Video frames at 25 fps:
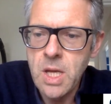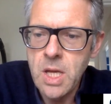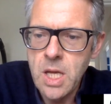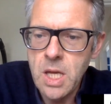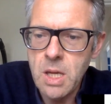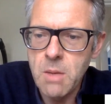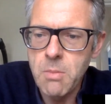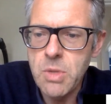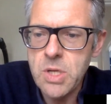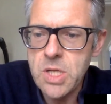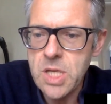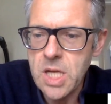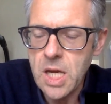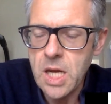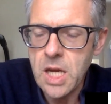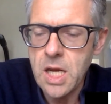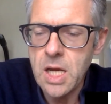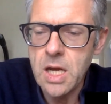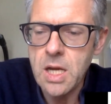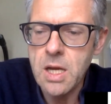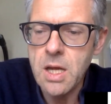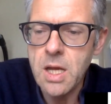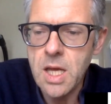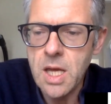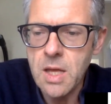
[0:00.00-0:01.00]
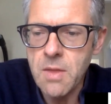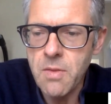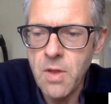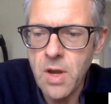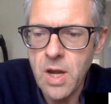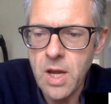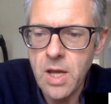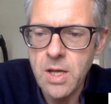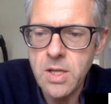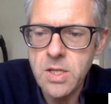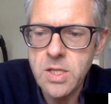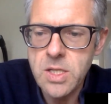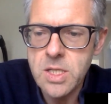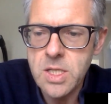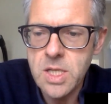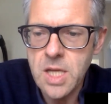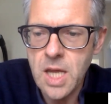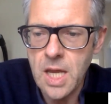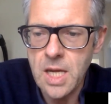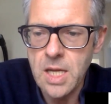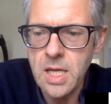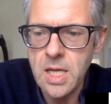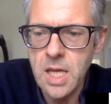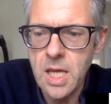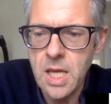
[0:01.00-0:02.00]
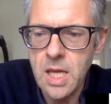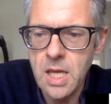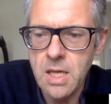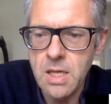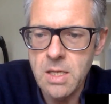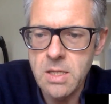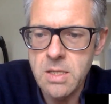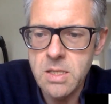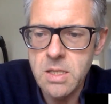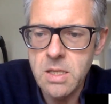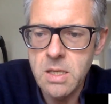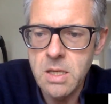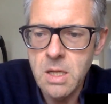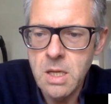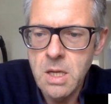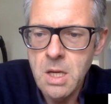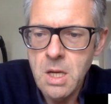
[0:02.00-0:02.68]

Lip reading: in particular in the last 10 years.